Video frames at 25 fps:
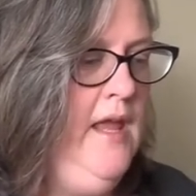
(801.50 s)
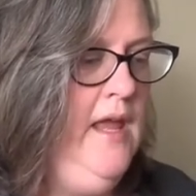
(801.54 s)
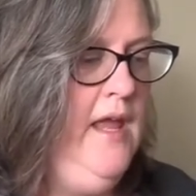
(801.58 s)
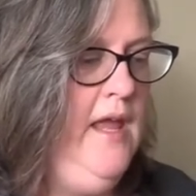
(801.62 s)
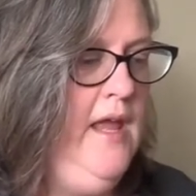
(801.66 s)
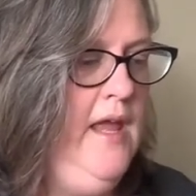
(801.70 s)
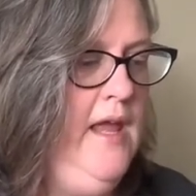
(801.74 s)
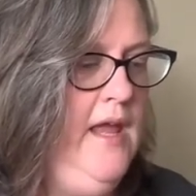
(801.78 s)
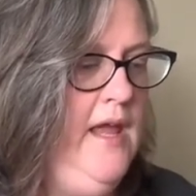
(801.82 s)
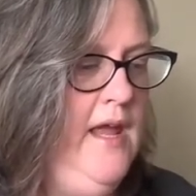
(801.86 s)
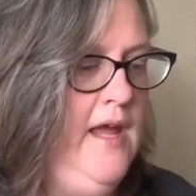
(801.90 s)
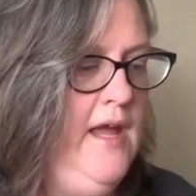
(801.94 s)

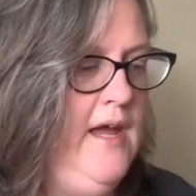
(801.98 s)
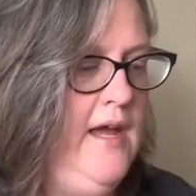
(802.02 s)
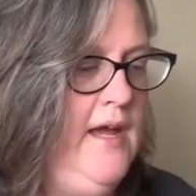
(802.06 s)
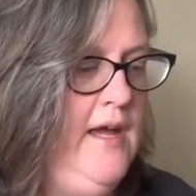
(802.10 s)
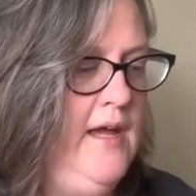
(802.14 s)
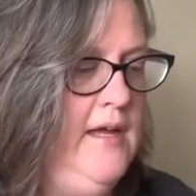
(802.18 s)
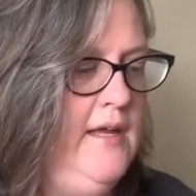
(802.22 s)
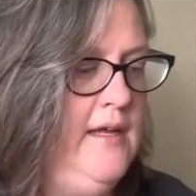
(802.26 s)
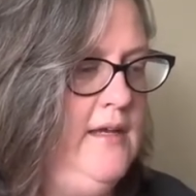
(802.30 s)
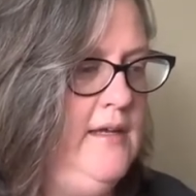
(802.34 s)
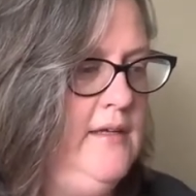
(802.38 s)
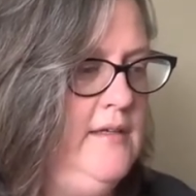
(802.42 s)

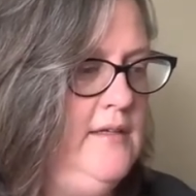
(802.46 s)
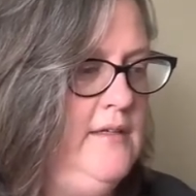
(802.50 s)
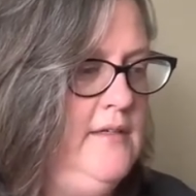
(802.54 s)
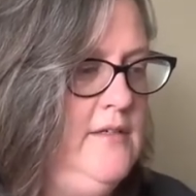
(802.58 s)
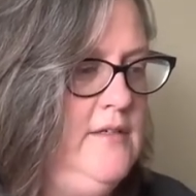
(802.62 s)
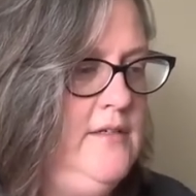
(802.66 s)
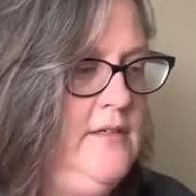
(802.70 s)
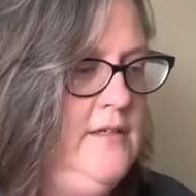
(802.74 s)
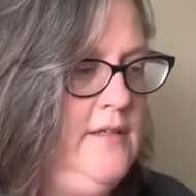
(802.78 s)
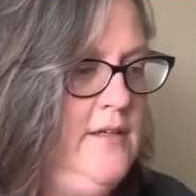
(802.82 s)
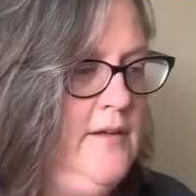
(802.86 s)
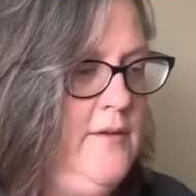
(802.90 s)

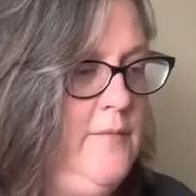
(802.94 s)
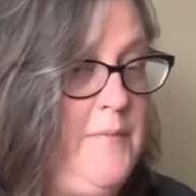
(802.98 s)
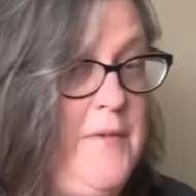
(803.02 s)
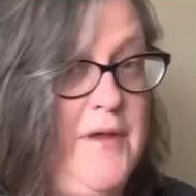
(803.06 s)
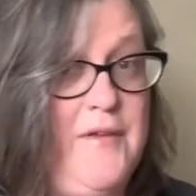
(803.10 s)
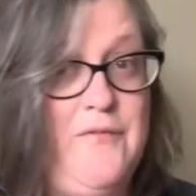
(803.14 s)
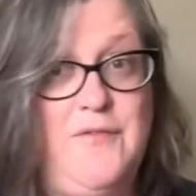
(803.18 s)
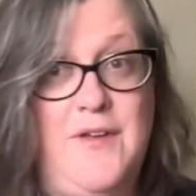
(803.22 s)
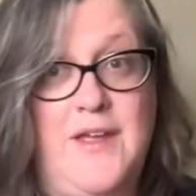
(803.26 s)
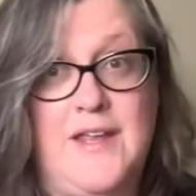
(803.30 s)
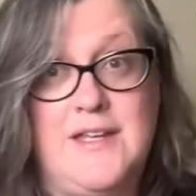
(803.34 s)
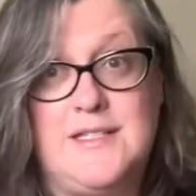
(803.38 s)
And my
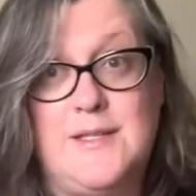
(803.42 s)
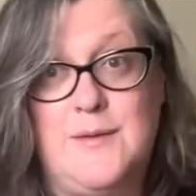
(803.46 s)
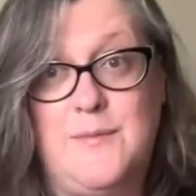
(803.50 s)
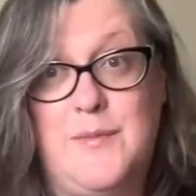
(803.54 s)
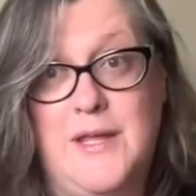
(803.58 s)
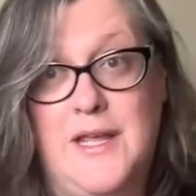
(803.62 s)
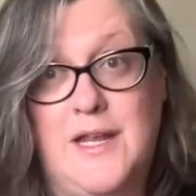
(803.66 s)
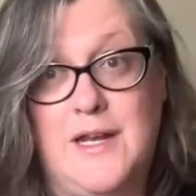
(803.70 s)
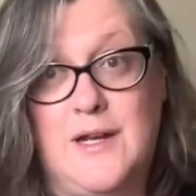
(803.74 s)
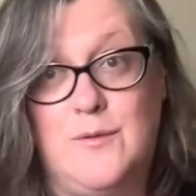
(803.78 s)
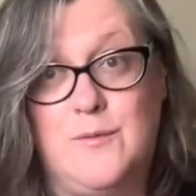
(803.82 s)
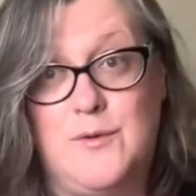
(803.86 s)
fancy
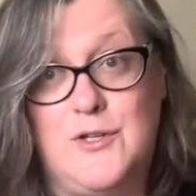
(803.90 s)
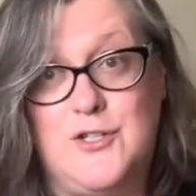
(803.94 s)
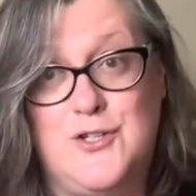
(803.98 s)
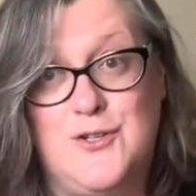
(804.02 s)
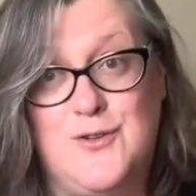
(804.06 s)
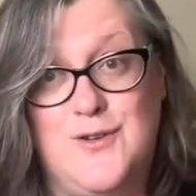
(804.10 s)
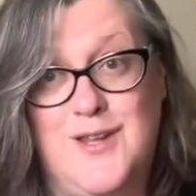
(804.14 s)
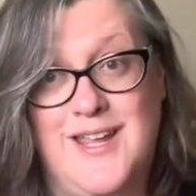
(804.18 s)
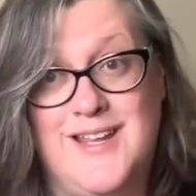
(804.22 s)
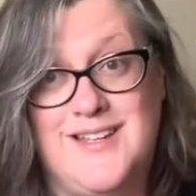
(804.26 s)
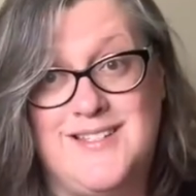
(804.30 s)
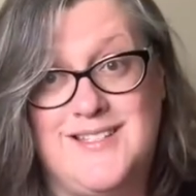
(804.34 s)
piano, which you
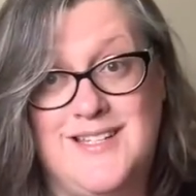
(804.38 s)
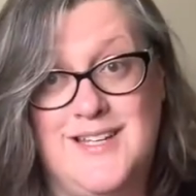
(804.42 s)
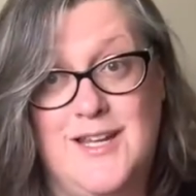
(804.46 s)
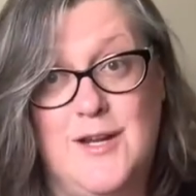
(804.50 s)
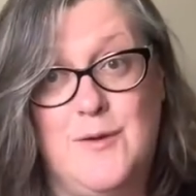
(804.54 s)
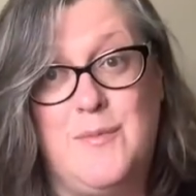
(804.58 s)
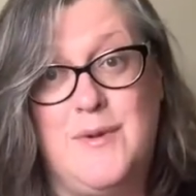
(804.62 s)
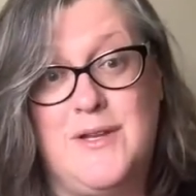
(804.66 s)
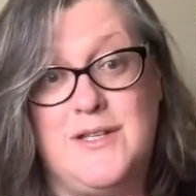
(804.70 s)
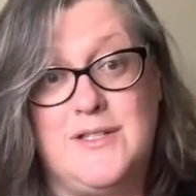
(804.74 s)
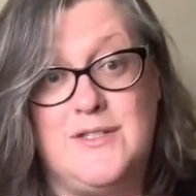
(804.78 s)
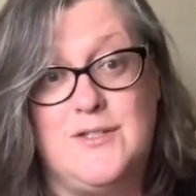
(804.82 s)
can't see here,
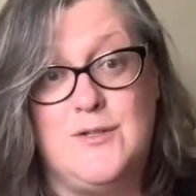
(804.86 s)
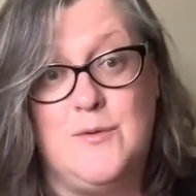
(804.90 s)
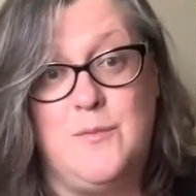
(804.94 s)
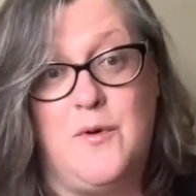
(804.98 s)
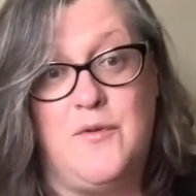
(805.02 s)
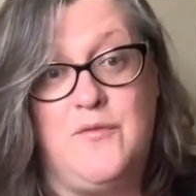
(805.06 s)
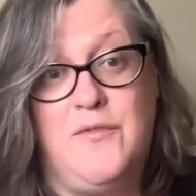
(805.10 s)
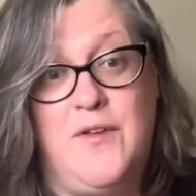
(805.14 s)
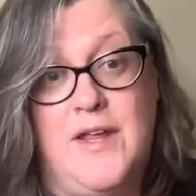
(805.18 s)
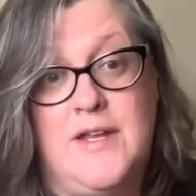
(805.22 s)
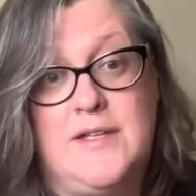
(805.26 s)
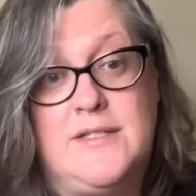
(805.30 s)
but it's super
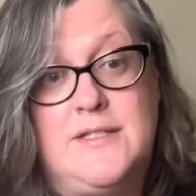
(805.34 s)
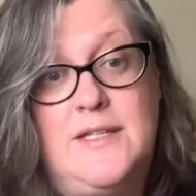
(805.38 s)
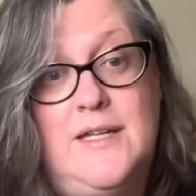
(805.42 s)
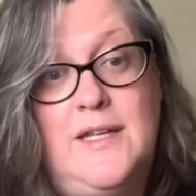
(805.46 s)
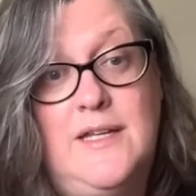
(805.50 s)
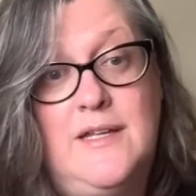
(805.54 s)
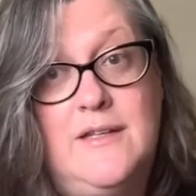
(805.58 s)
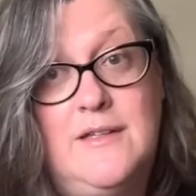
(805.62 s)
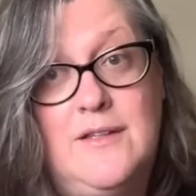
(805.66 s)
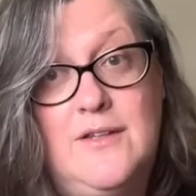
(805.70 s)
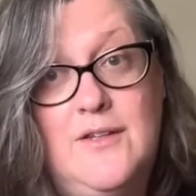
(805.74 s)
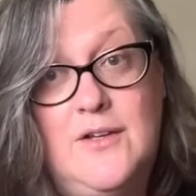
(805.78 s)

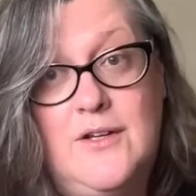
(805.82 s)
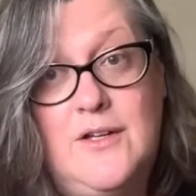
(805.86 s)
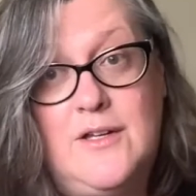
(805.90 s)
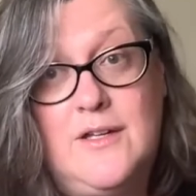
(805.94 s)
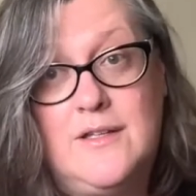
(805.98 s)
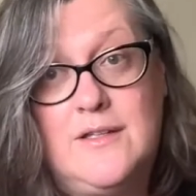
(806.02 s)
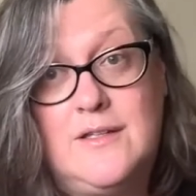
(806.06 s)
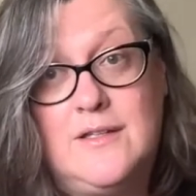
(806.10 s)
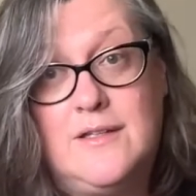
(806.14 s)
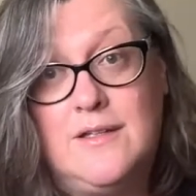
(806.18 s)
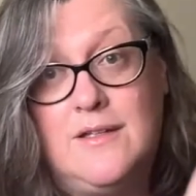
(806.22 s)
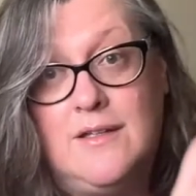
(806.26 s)
fancy. Look,
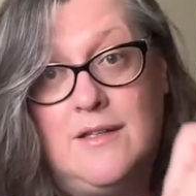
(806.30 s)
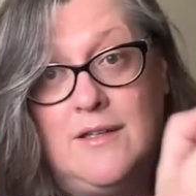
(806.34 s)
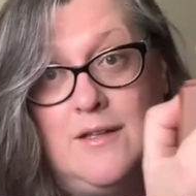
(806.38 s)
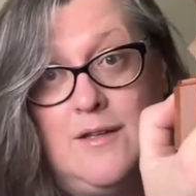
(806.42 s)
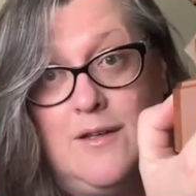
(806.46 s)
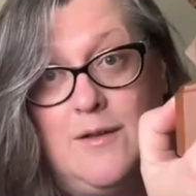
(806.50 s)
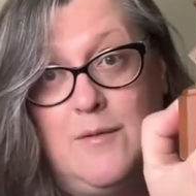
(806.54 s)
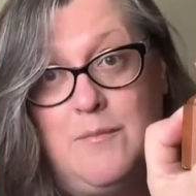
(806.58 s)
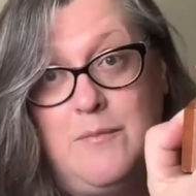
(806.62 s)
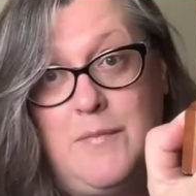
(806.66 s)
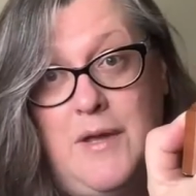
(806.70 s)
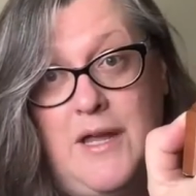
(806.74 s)

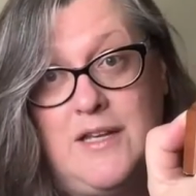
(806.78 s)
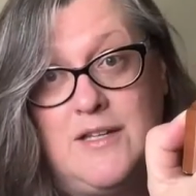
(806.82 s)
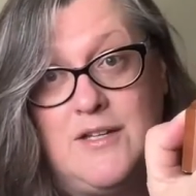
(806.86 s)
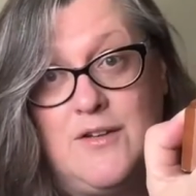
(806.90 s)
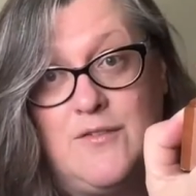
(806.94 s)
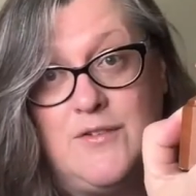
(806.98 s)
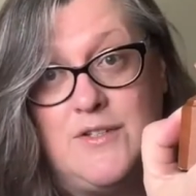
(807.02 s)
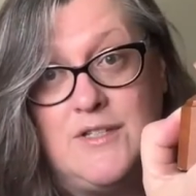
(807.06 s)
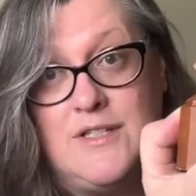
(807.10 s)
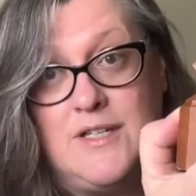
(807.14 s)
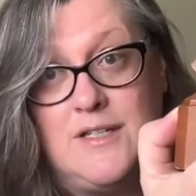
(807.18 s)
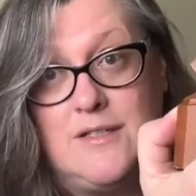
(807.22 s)

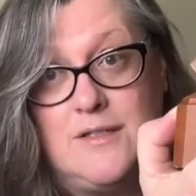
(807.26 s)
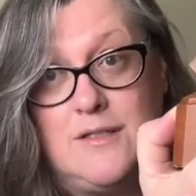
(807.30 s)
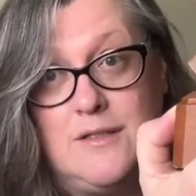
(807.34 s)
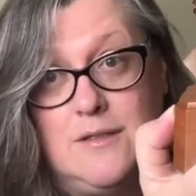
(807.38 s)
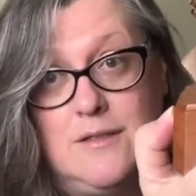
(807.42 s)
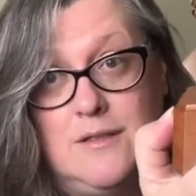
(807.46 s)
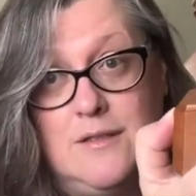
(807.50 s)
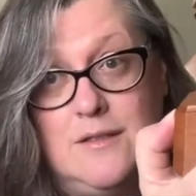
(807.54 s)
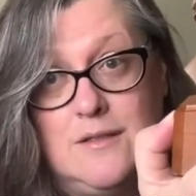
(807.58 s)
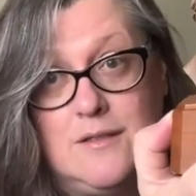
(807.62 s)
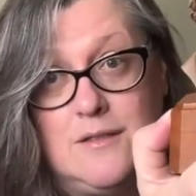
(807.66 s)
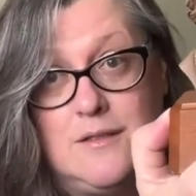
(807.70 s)
Beethoven says,
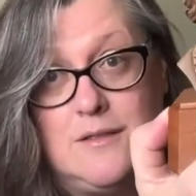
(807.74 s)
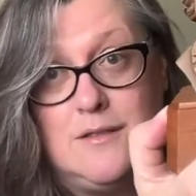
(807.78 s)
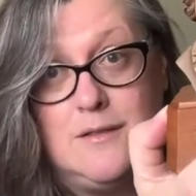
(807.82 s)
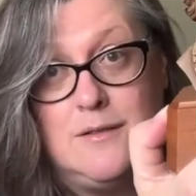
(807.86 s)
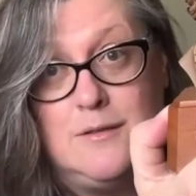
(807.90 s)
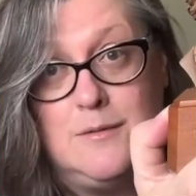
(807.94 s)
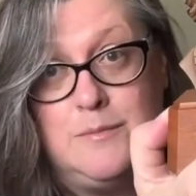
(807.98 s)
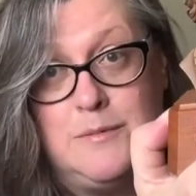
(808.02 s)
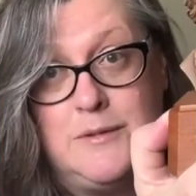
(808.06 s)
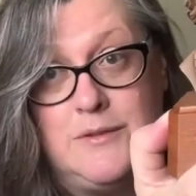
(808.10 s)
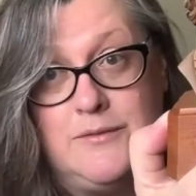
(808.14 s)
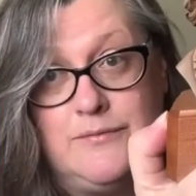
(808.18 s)
it's
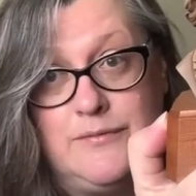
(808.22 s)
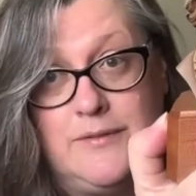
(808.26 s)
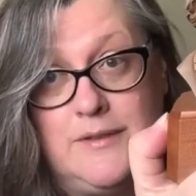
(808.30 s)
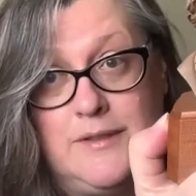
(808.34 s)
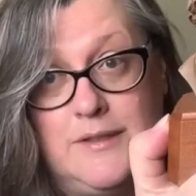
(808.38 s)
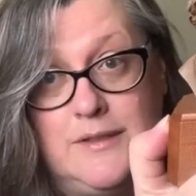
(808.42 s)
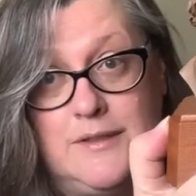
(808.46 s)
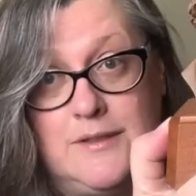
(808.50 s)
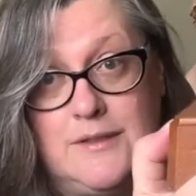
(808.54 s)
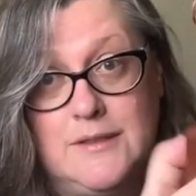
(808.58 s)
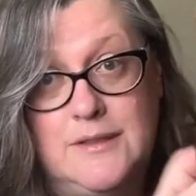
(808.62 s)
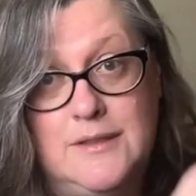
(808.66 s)
super
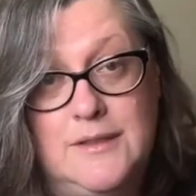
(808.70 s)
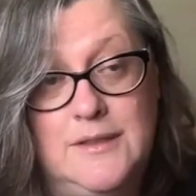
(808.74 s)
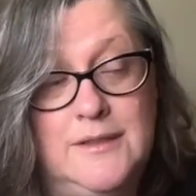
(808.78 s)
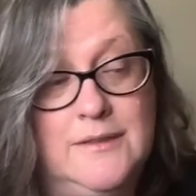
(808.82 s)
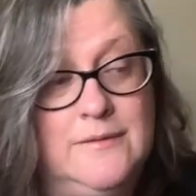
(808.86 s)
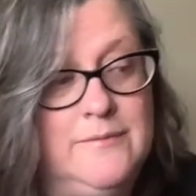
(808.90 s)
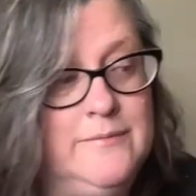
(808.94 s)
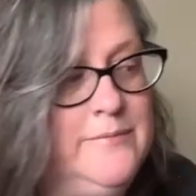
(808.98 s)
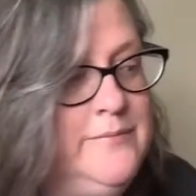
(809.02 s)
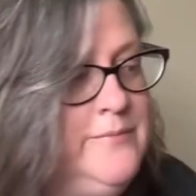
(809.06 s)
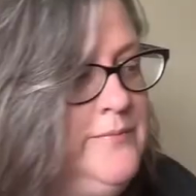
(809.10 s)
fancy.